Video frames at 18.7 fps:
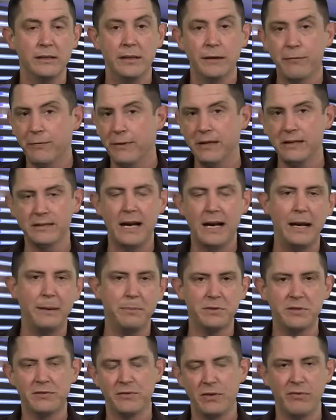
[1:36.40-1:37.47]
different
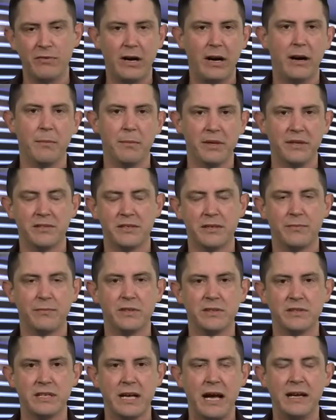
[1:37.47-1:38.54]
types of environments,
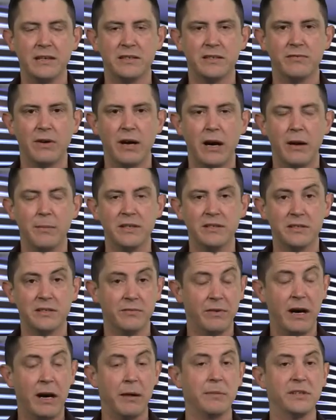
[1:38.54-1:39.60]
different size environments
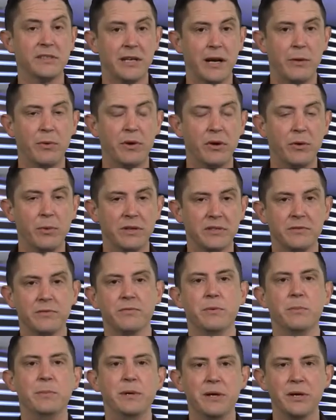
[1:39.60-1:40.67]
that I really wasn't
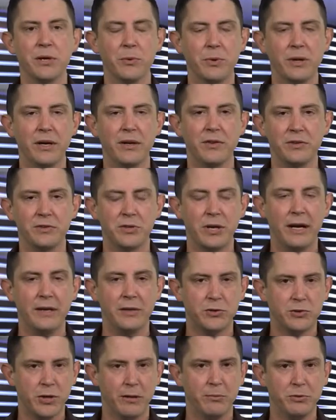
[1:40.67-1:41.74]
familiar with, and trying to
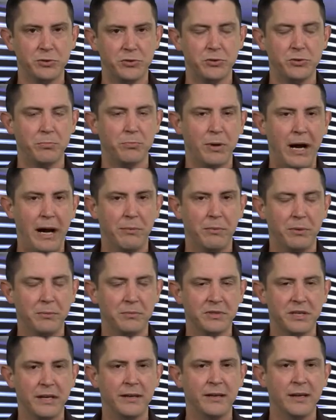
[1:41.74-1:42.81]
troubleshoot
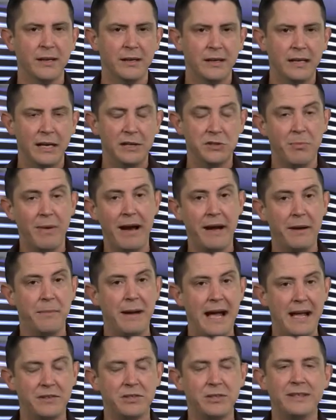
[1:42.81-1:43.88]
problems. And as you might
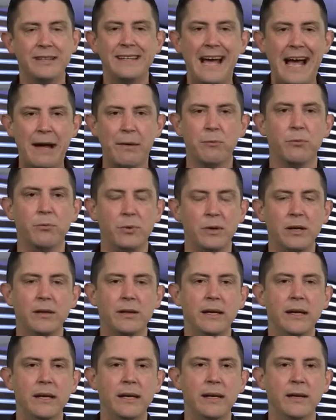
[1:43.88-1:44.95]
imagine, that
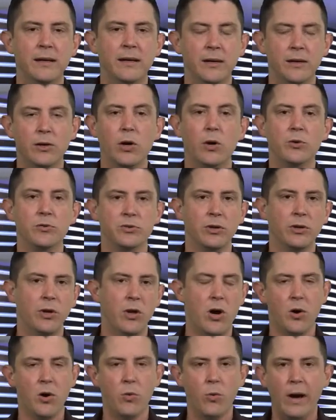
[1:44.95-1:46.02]
really goes a
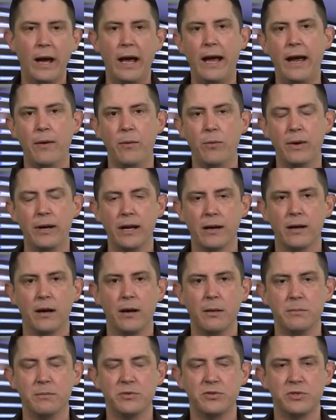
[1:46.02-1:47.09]
long way when it
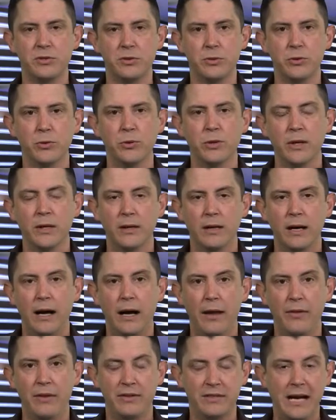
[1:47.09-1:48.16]
comes to
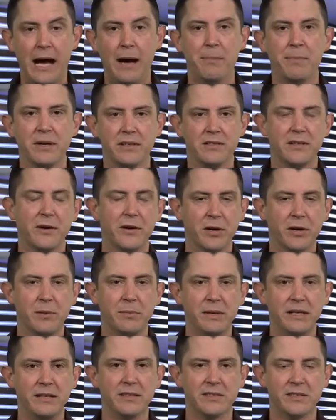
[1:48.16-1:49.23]
the topics that are going to
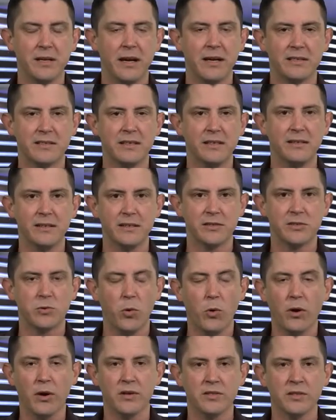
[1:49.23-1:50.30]
be discussed in this
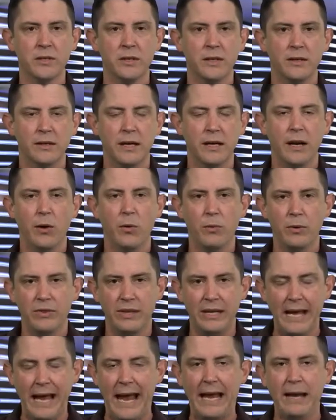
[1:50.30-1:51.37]
course. With
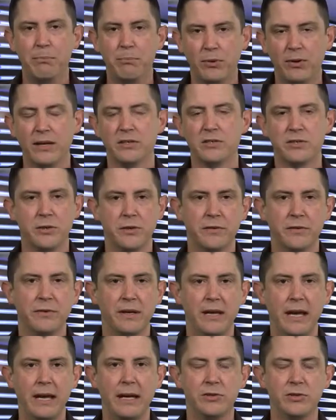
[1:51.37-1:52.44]
the A+
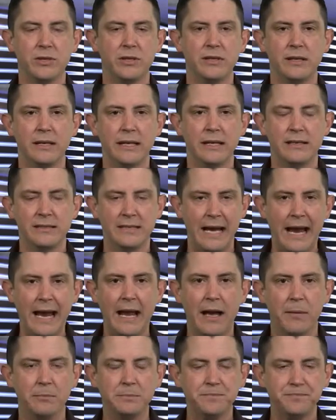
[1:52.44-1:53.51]
certification
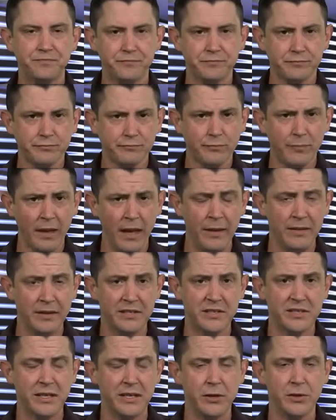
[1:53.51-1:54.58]
exam and the
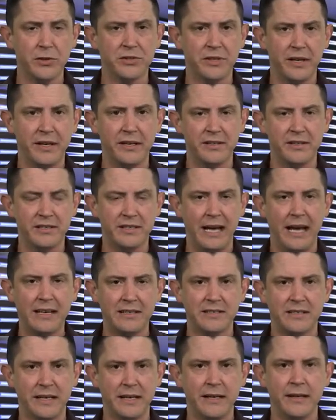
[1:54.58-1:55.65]
skills that it's
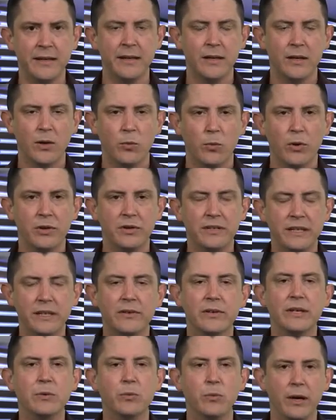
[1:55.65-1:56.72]
testing, we're
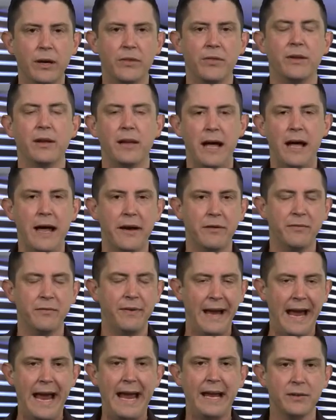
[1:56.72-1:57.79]
dealing with a lot of
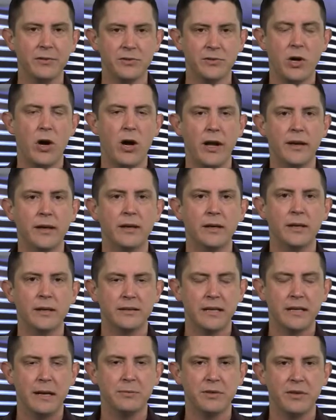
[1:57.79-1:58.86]
hands-on
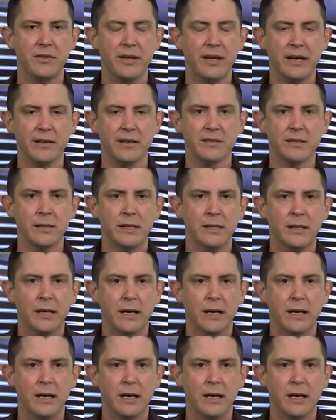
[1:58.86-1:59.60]
types of things.